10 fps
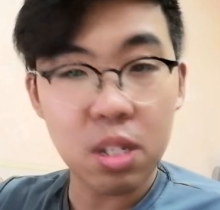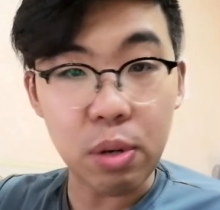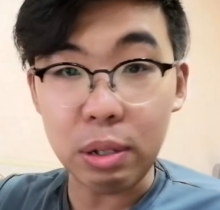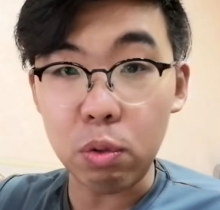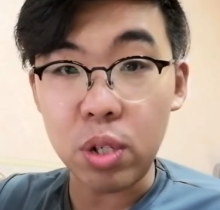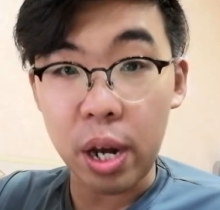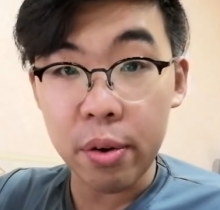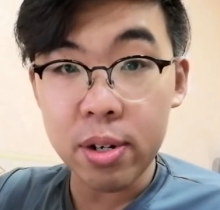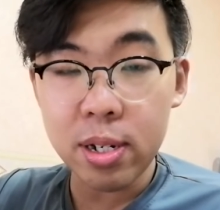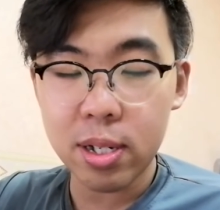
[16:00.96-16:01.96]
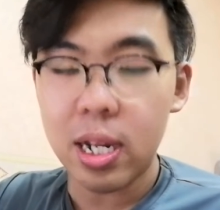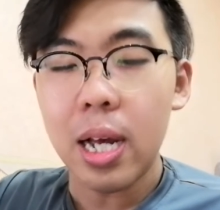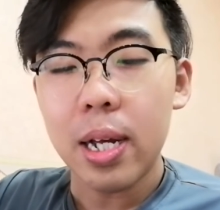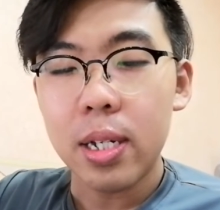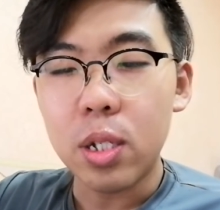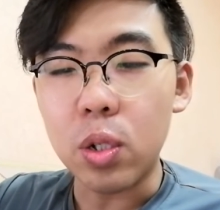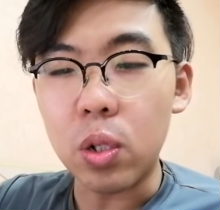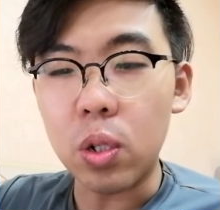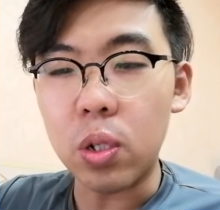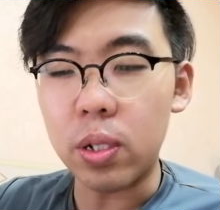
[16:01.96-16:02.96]
Ceratogyrus.
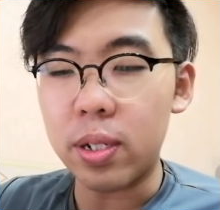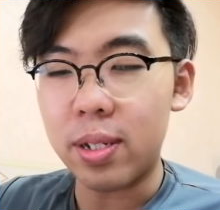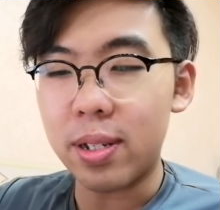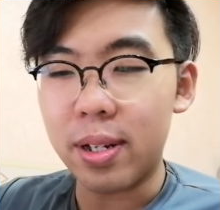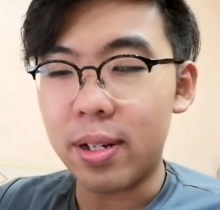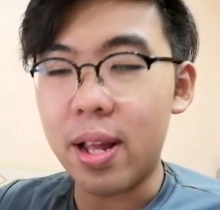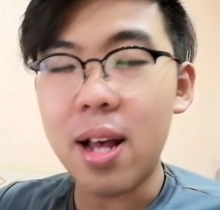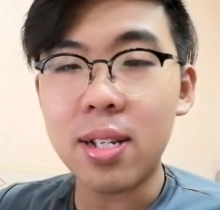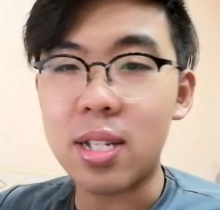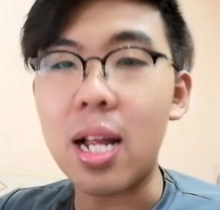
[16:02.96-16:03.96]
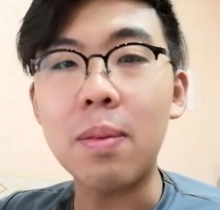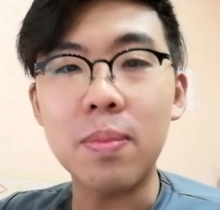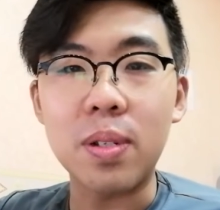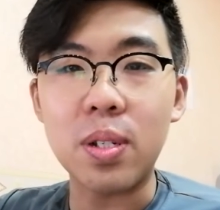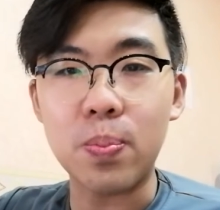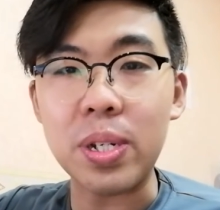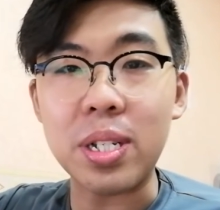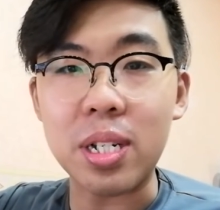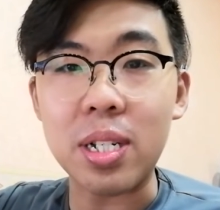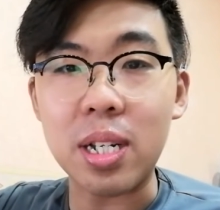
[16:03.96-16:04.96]
So there are some
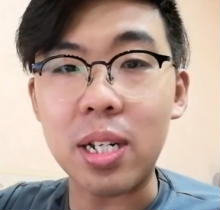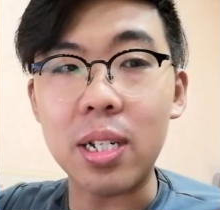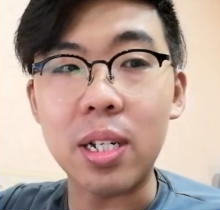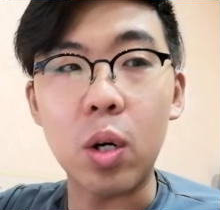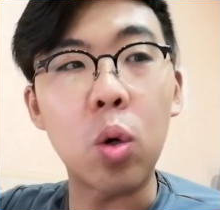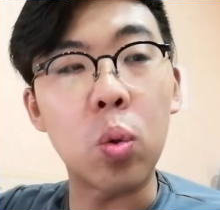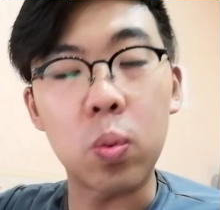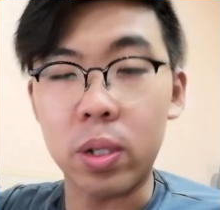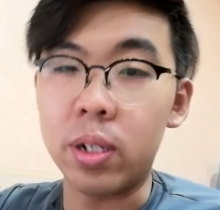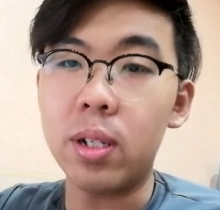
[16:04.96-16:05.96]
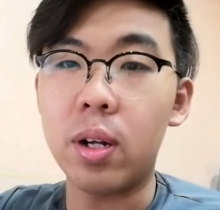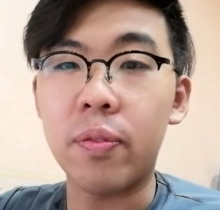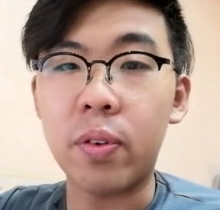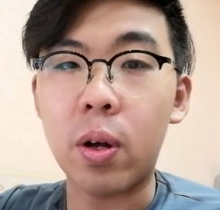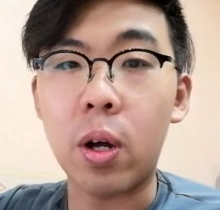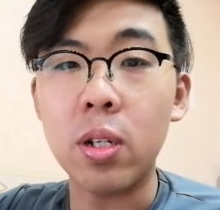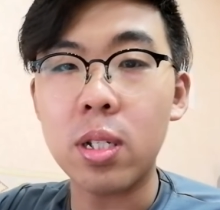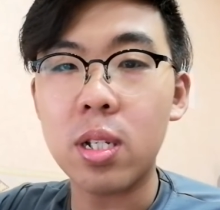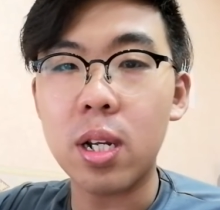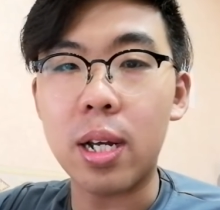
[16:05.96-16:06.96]
species in the old world, of
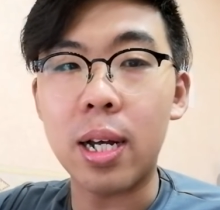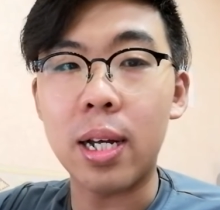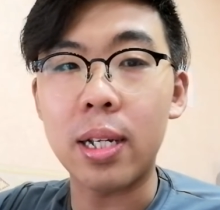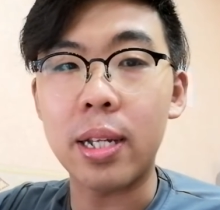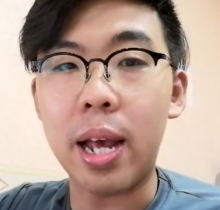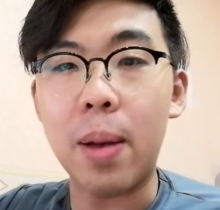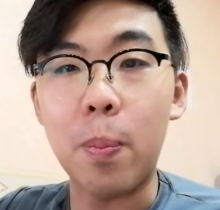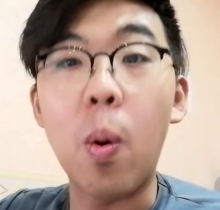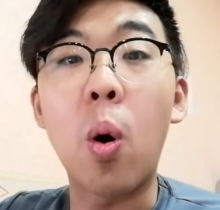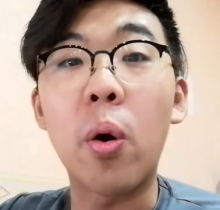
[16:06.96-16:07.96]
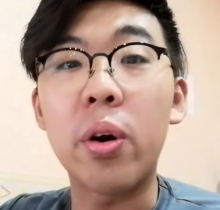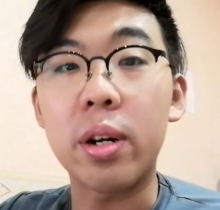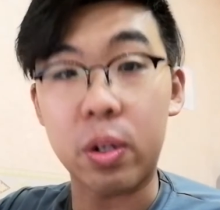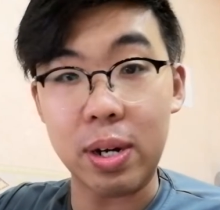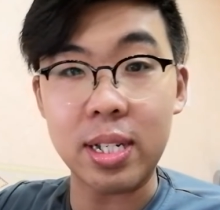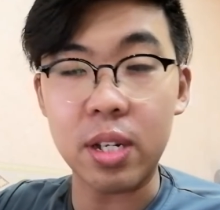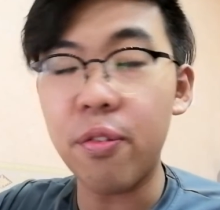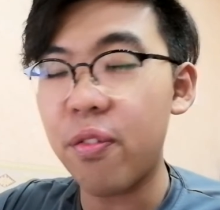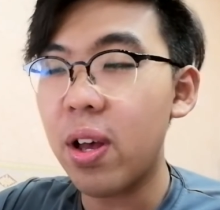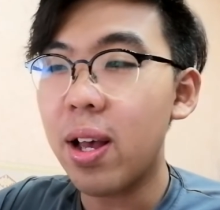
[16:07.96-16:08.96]
course, uh, they are more
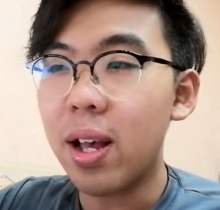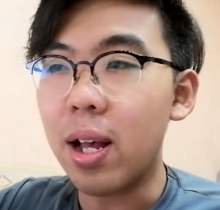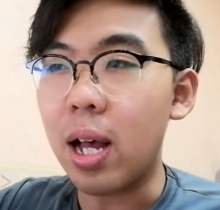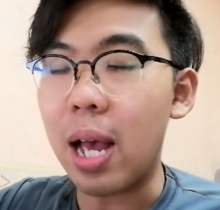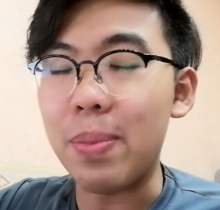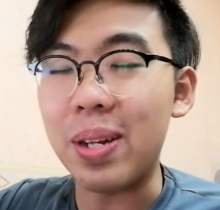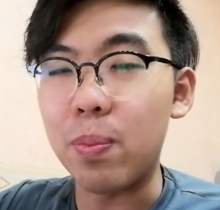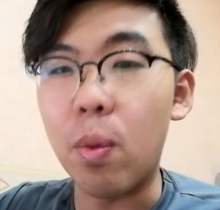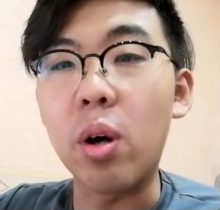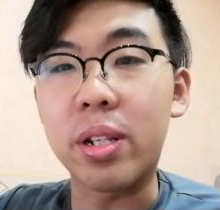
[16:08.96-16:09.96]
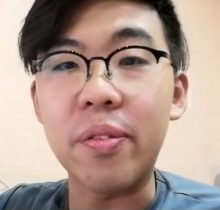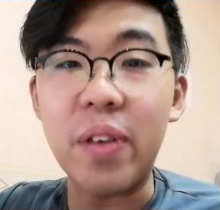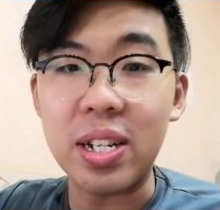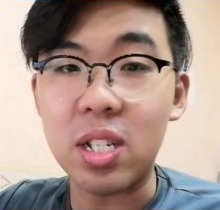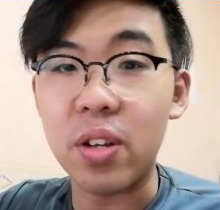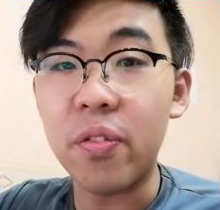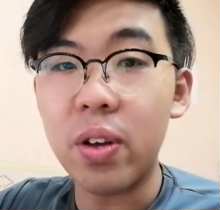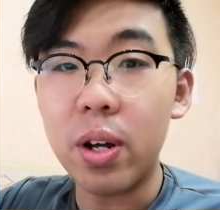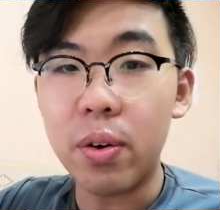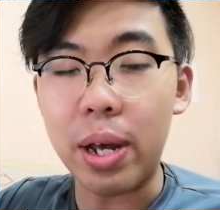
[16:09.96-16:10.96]
aggressive. I mean, more defensive
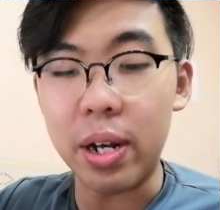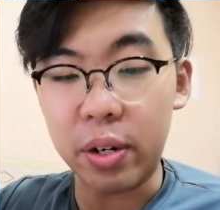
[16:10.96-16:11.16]
Right?